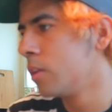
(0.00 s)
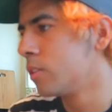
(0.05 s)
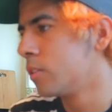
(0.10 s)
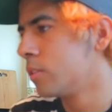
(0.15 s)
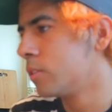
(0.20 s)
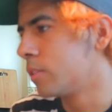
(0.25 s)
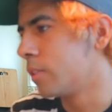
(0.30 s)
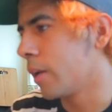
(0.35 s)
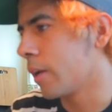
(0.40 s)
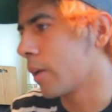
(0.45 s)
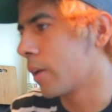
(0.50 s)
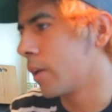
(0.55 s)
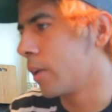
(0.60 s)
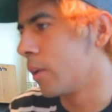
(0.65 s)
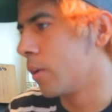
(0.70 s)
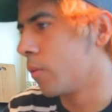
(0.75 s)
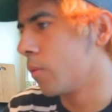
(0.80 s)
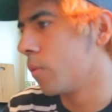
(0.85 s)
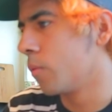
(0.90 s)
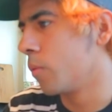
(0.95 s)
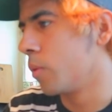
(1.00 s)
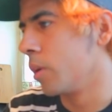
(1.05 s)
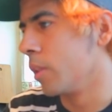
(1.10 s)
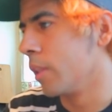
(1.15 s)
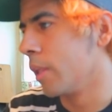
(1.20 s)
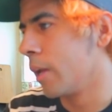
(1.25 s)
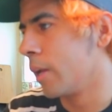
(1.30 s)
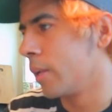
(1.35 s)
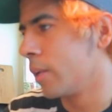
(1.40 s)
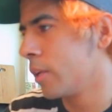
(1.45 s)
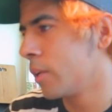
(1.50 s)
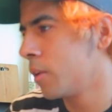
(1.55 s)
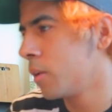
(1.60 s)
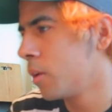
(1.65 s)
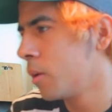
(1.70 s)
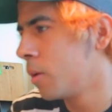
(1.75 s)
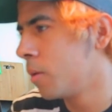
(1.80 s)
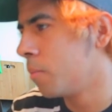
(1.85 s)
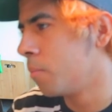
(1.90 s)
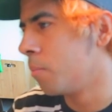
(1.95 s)
Second, related,
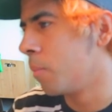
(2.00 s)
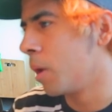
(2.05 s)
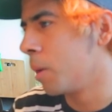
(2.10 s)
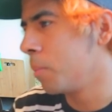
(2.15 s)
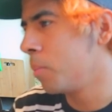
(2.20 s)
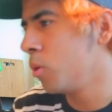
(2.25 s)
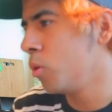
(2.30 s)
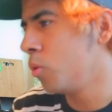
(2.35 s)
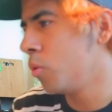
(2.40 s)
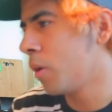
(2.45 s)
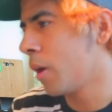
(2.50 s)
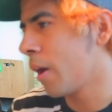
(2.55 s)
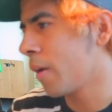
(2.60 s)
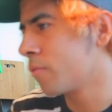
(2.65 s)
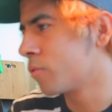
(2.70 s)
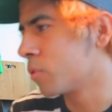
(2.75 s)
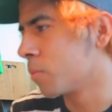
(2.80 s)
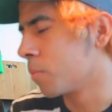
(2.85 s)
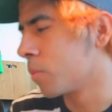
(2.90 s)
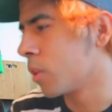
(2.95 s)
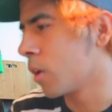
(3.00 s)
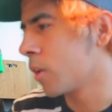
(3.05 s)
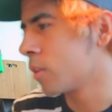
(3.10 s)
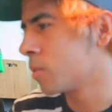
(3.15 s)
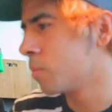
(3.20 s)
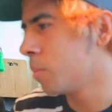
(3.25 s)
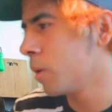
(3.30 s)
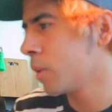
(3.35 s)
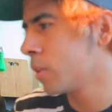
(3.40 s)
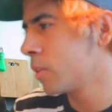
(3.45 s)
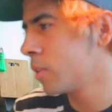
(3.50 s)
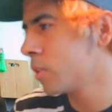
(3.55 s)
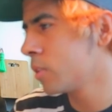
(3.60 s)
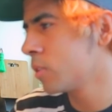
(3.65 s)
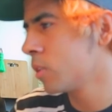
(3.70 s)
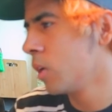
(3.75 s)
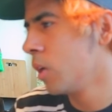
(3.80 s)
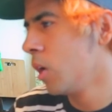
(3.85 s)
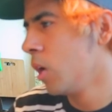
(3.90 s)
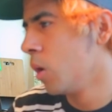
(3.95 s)
maybe you have some thoughts about
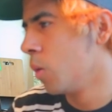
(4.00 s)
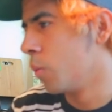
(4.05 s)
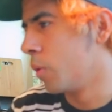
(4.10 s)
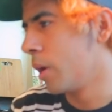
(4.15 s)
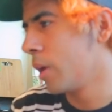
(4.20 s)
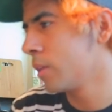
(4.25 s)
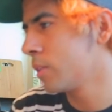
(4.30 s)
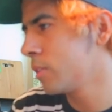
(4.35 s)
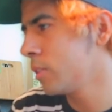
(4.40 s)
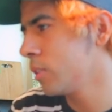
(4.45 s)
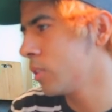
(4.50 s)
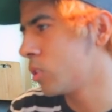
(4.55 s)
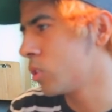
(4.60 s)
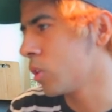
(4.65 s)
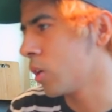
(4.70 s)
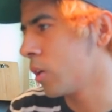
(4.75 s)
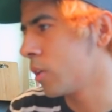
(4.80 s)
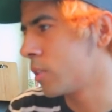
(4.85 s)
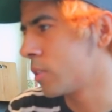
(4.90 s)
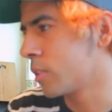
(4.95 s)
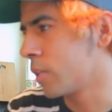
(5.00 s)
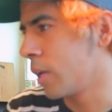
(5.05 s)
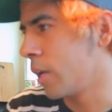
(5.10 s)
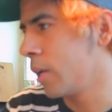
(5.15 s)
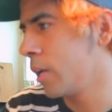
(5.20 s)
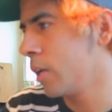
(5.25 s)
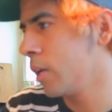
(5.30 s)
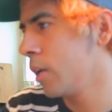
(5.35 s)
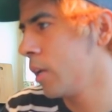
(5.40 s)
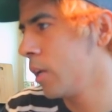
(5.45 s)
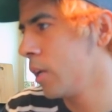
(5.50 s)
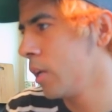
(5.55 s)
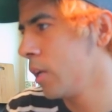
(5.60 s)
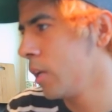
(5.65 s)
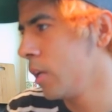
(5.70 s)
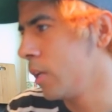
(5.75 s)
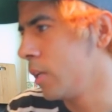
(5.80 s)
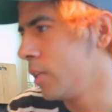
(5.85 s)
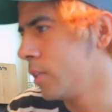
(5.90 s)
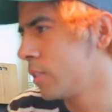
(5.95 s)
this. When I see a Ashad skate,
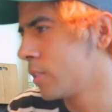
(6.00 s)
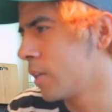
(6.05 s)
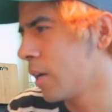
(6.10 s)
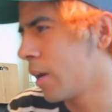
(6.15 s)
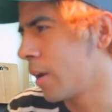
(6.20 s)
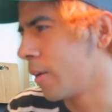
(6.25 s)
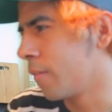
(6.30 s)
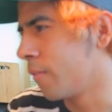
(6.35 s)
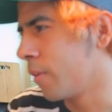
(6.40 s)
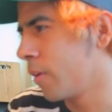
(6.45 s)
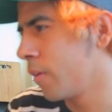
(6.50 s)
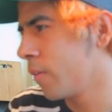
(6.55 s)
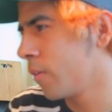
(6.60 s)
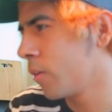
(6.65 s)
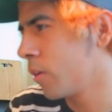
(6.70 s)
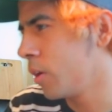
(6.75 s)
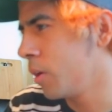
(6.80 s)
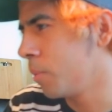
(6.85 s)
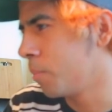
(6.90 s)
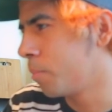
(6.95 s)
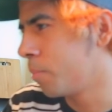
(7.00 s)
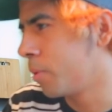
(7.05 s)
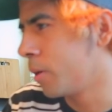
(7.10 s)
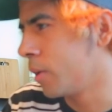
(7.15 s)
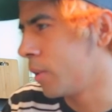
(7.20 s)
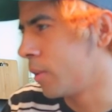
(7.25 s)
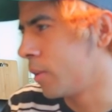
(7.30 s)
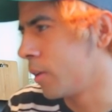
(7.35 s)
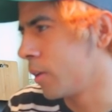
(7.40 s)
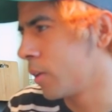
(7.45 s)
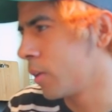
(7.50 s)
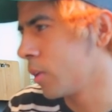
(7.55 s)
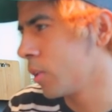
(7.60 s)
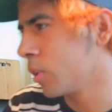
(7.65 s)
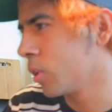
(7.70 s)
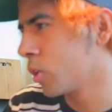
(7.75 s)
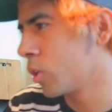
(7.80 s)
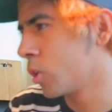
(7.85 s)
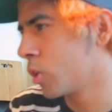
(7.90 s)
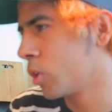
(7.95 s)
he's got a very
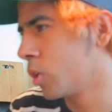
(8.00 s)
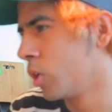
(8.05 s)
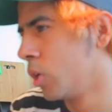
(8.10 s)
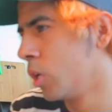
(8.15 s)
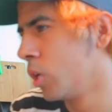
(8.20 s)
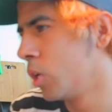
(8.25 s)
particular